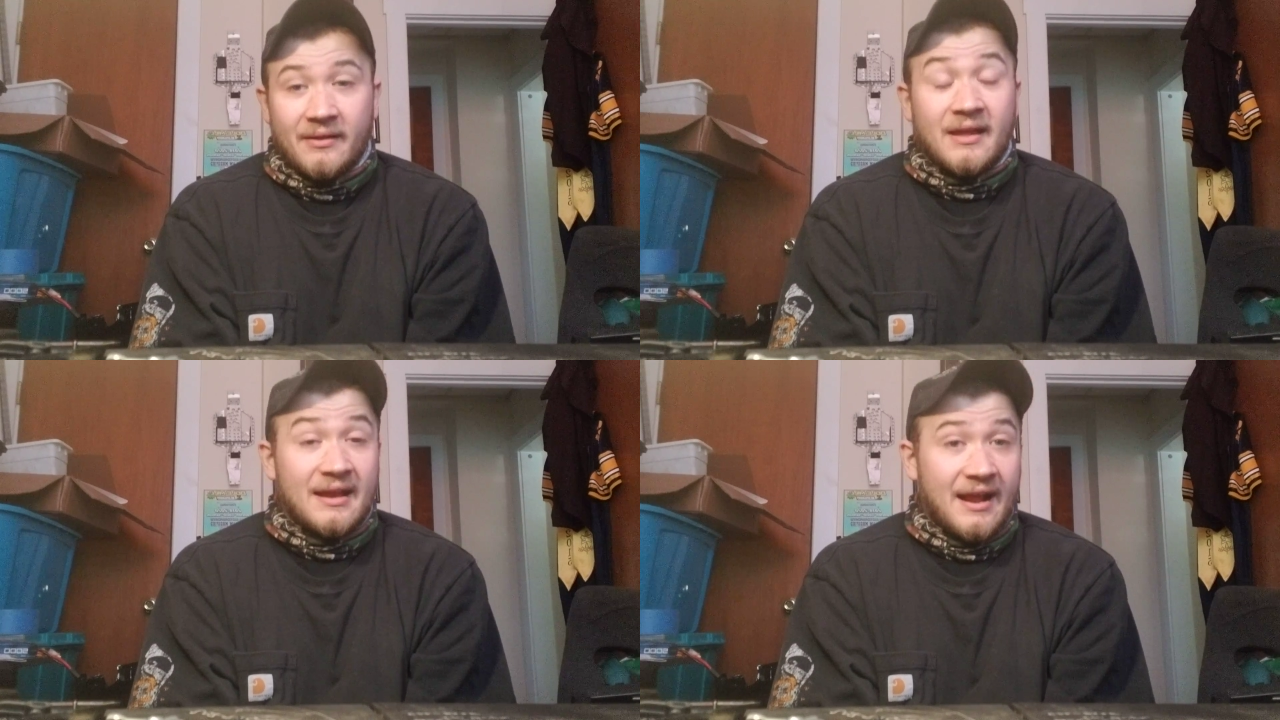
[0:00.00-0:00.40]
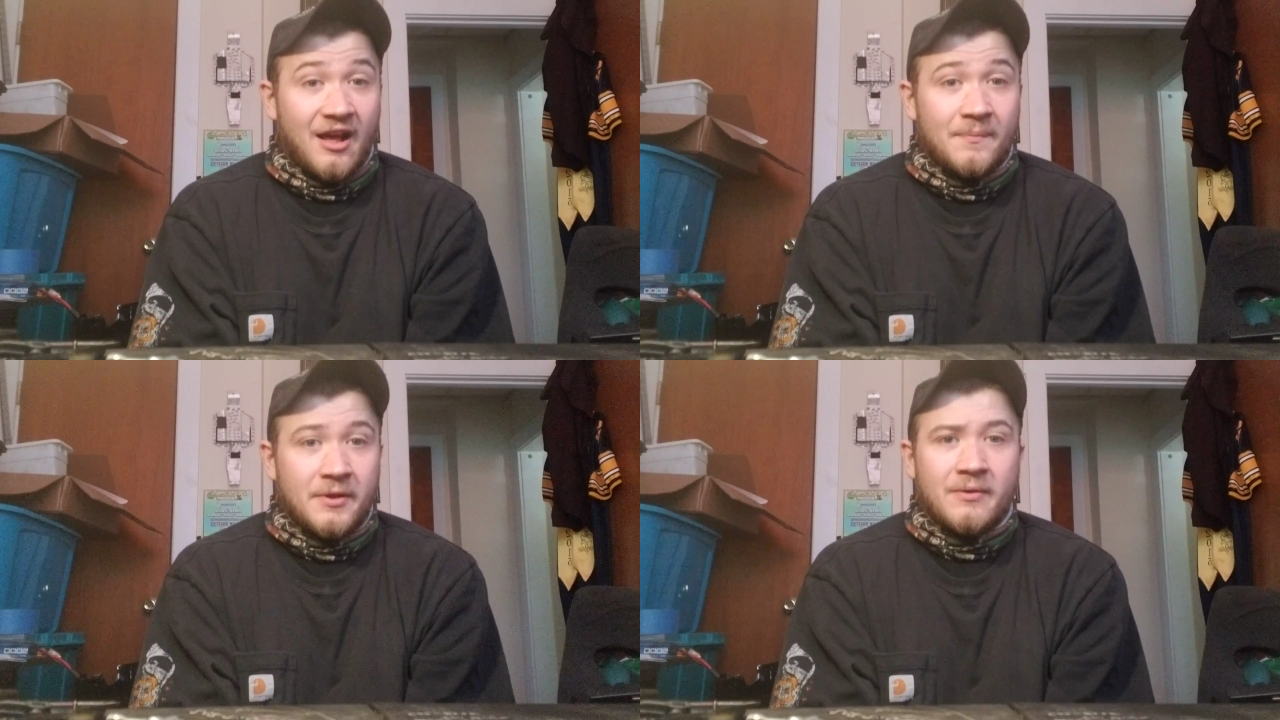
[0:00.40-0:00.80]
Can they
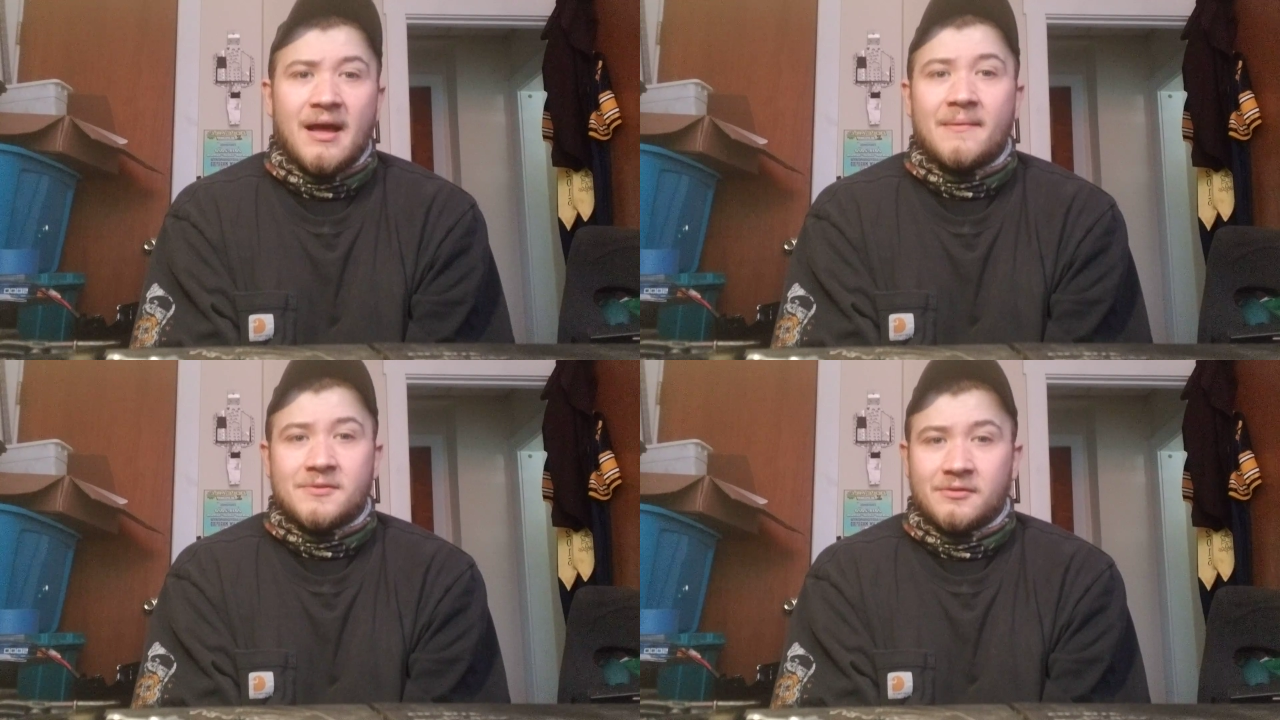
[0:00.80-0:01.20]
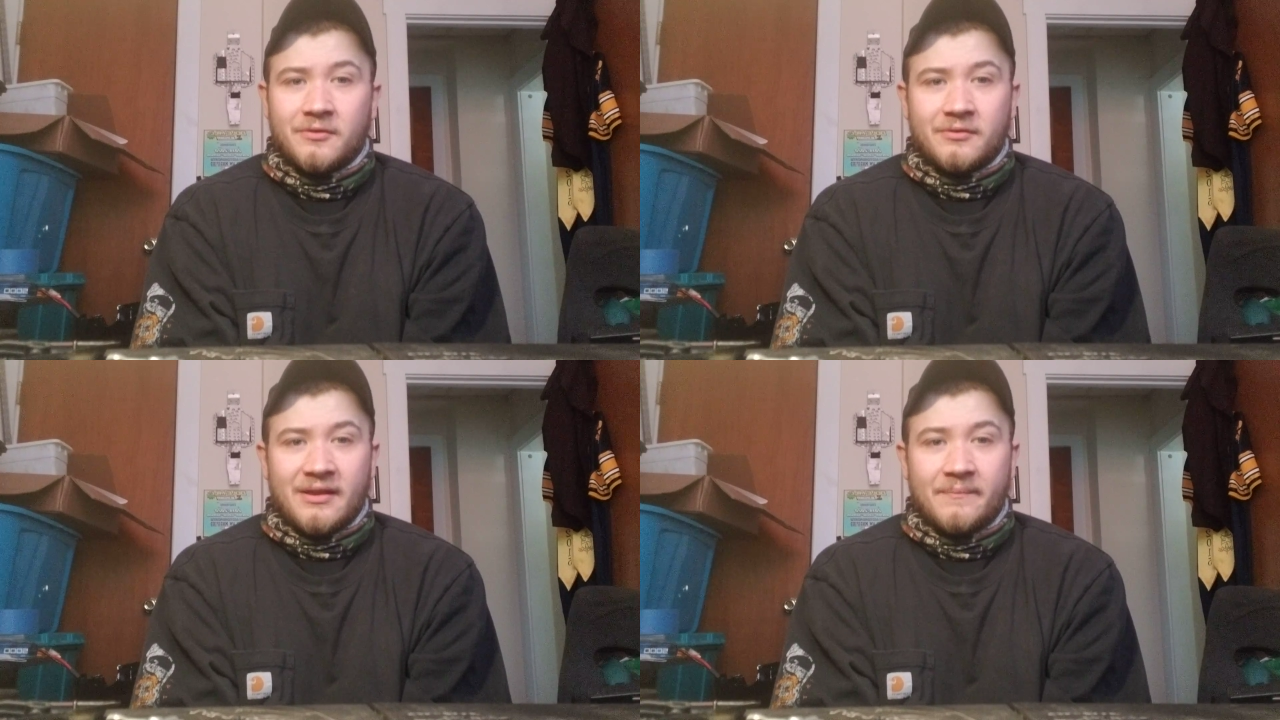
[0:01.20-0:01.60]
help you?
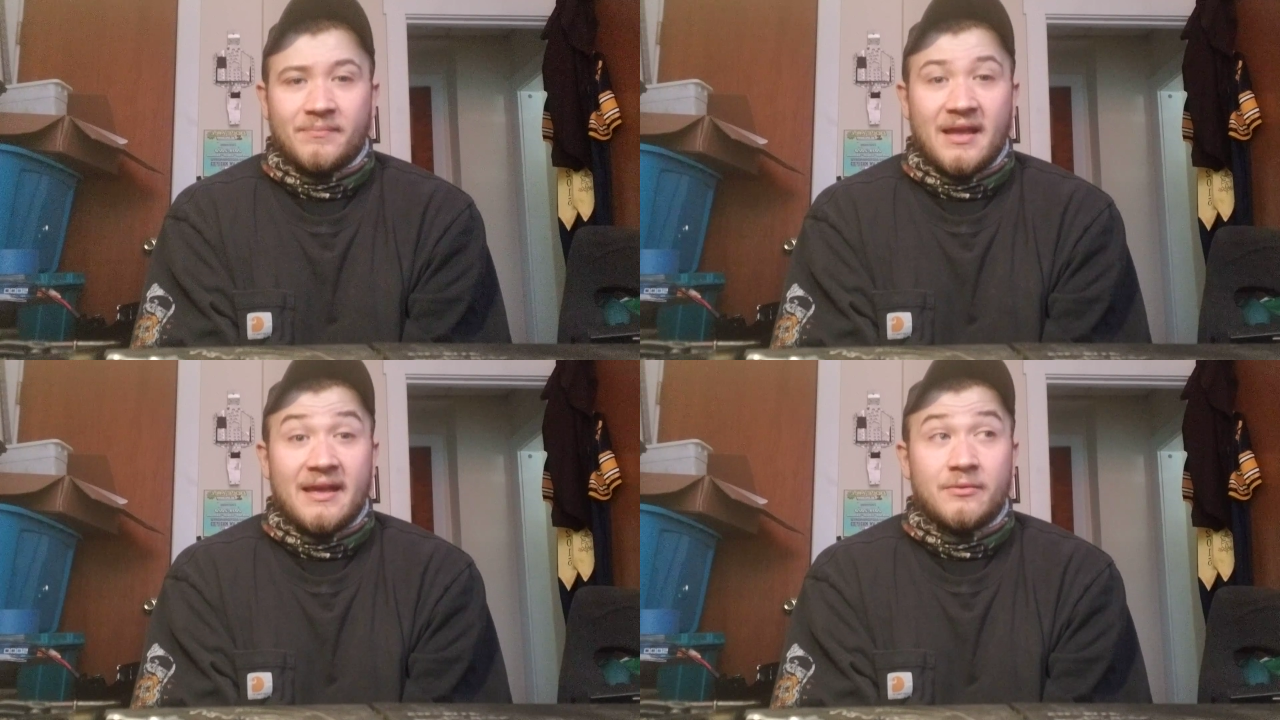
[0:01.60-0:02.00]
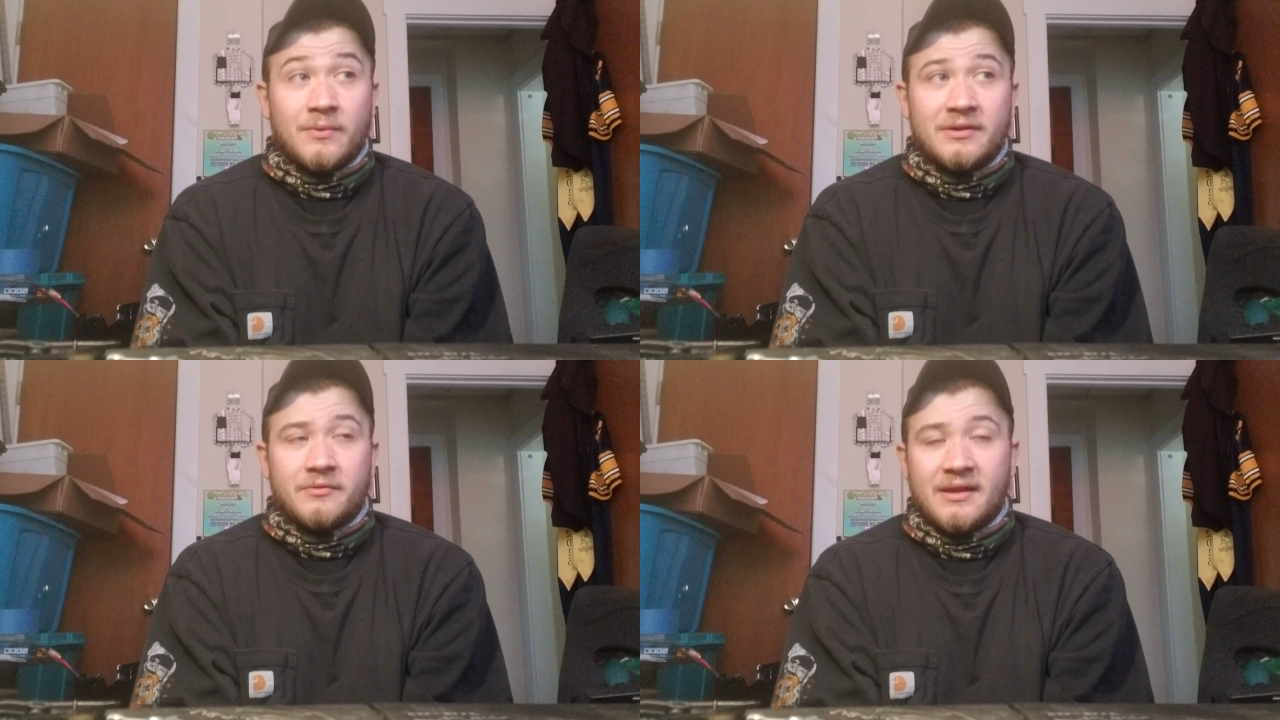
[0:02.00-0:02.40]
Absolutely. And
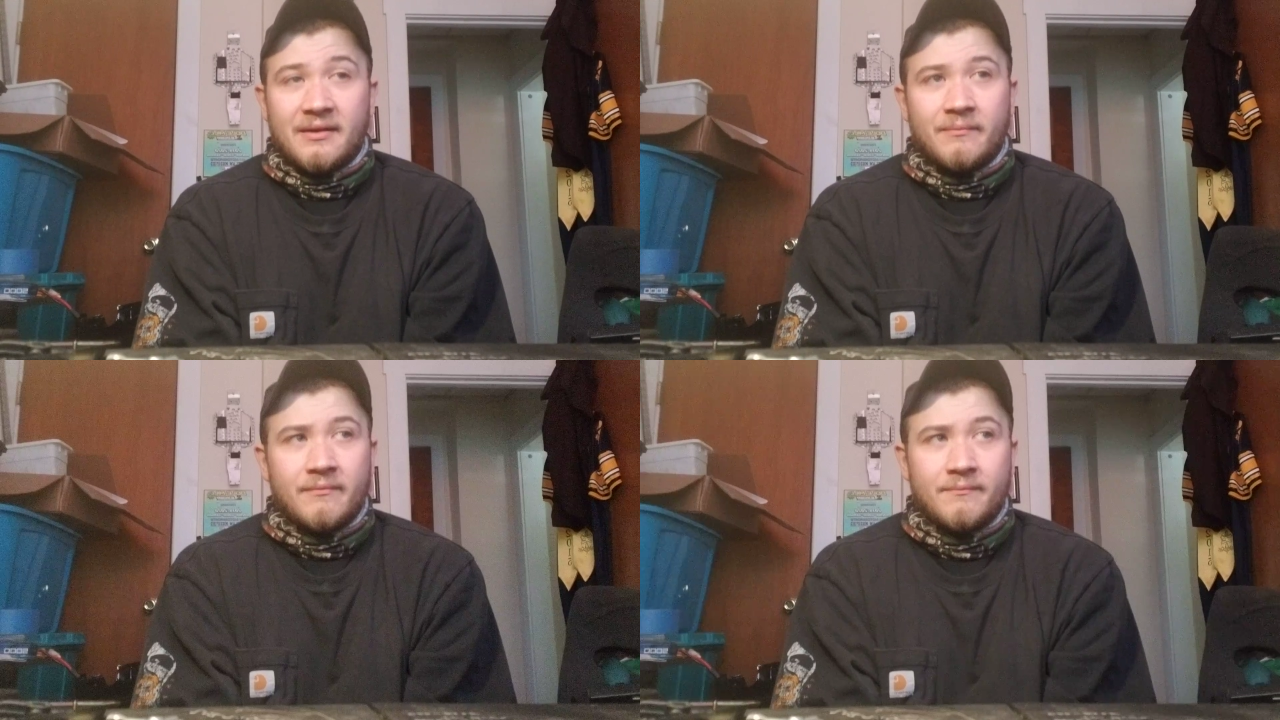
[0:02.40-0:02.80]
when you get